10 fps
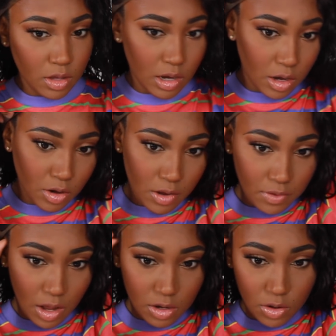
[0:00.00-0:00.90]
And
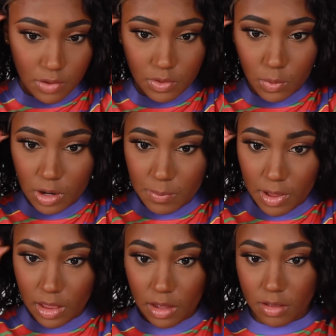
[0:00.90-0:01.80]
I don't have to worry
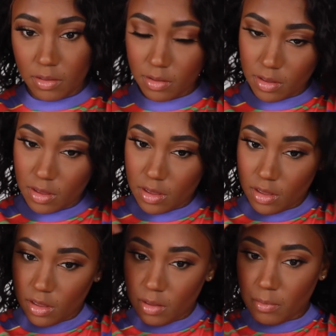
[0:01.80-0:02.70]
about like
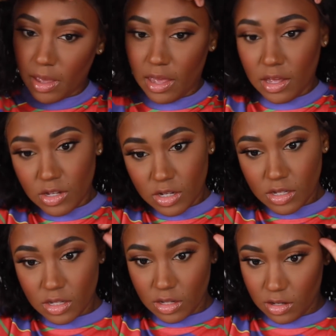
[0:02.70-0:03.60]
my
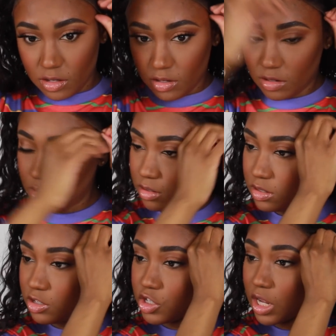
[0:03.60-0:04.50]
edges and
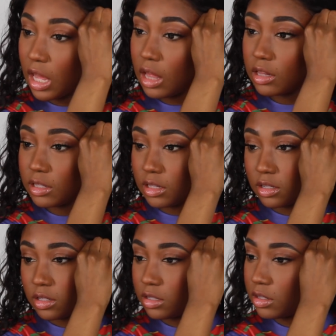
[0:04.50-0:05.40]
gel
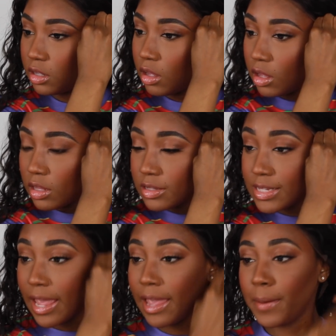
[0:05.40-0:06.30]
and
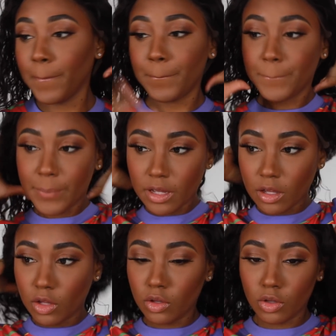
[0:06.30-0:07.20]
tape
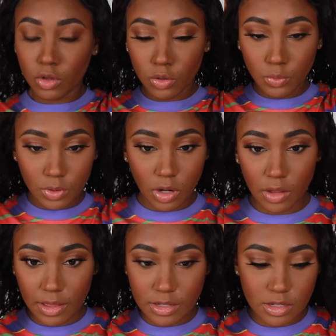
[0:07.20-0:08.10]
and glue and all
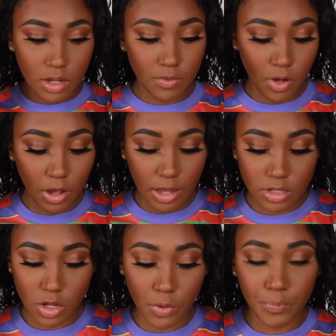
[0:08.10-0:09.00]
that stuff. Okay,
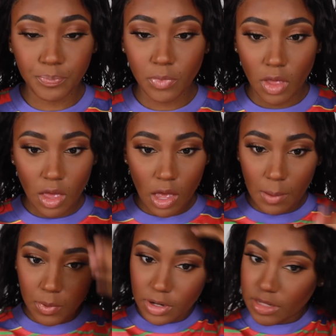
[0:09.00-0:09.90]
so
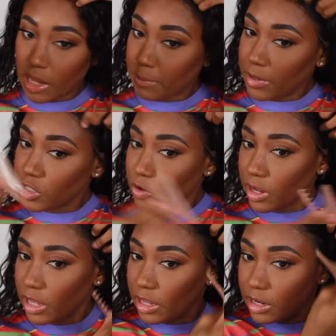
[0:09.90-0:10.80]
I'm going to take my
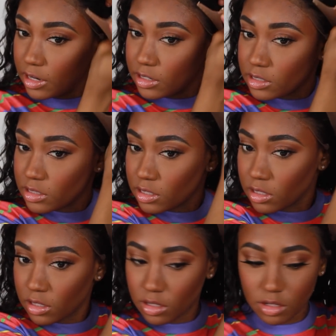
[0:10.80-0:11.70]
Shrek ears,
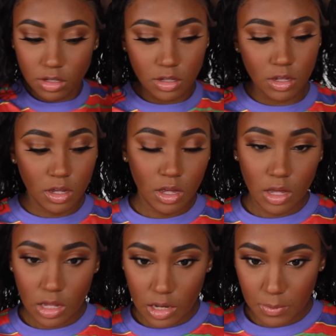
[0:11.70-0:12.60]

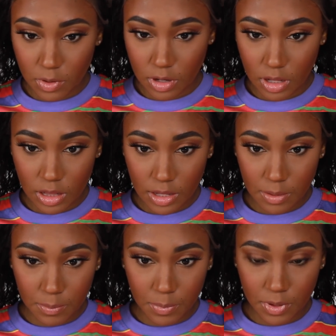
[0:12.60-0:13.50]
and I'm going to clip